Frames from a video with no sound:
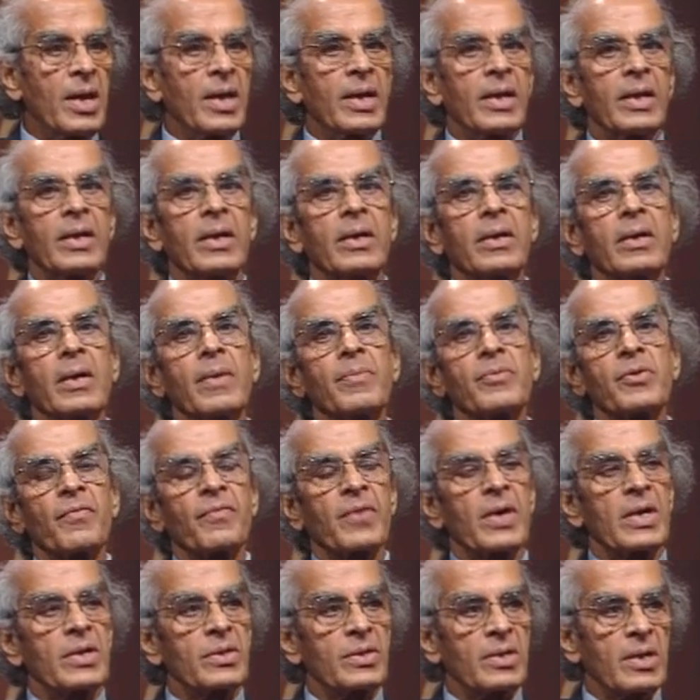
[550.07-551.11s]
in terms of
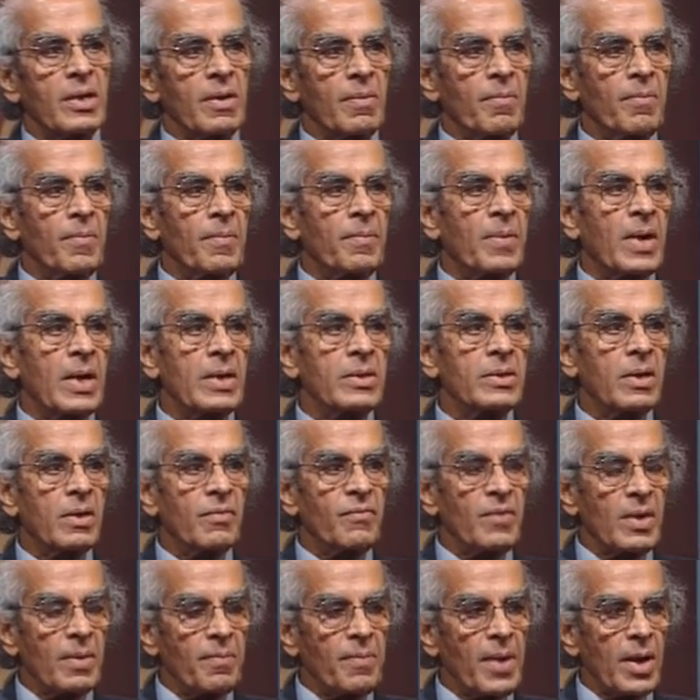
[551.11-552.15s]
conserving
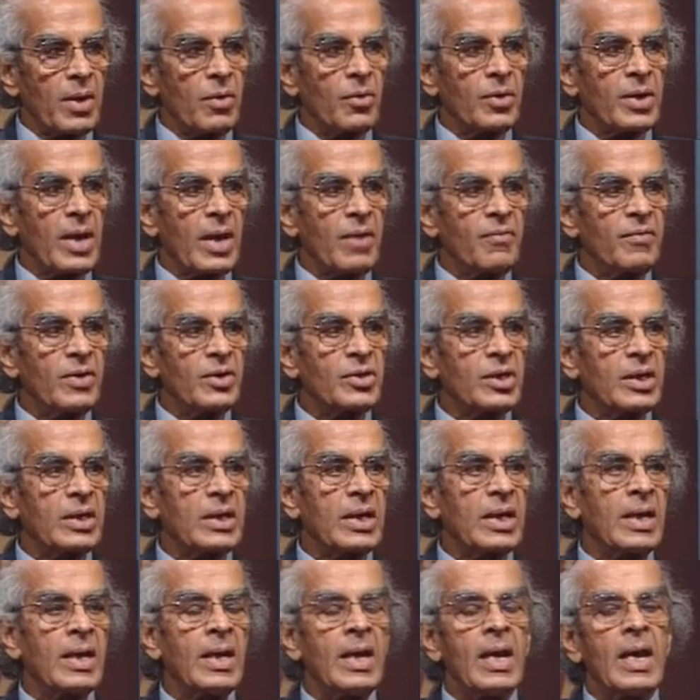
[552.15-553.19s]

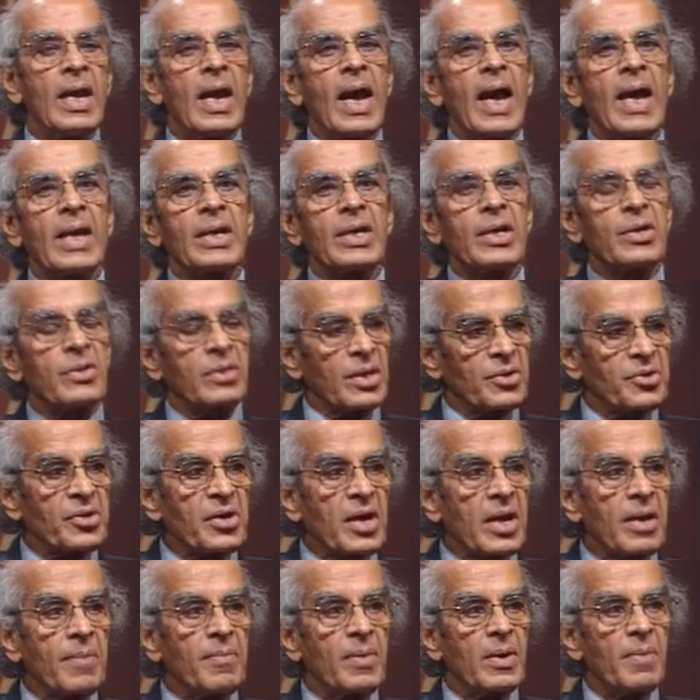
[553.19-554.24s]
biodiversity and its
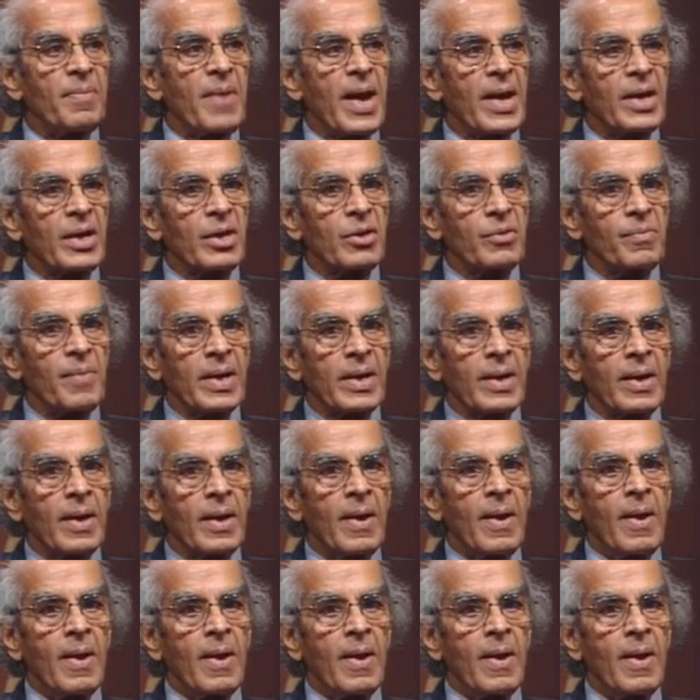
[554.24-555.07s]
sustainable management.